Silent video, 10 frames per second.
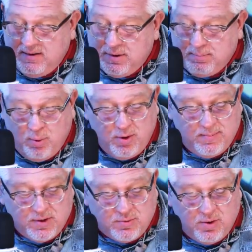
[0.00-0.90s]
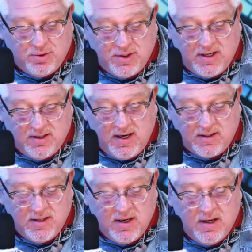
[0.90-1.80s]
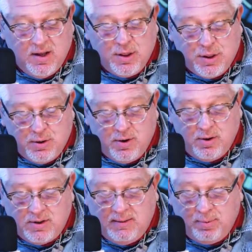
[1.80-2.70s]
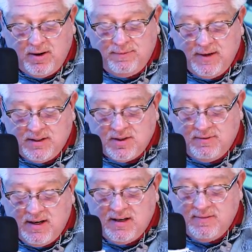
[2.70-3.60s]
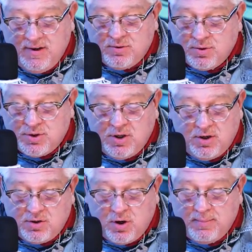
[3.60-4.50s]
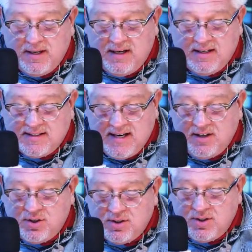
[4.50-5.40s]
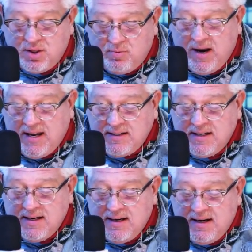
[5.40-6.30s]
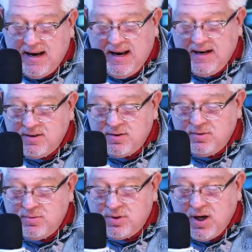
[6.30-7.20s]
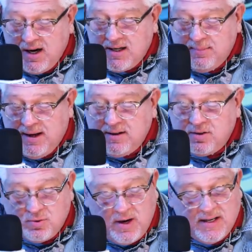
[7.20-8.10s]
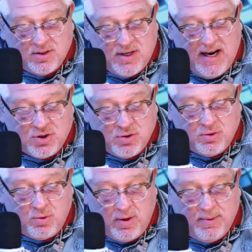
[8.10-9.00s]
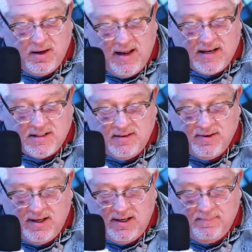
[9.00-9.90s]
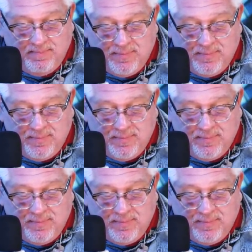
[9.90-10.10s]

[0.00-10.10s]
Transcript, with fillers: of the Border Patrol to conduct thorough debriefings of individuals to determine intentions, threat, and to document transnational criminal activity?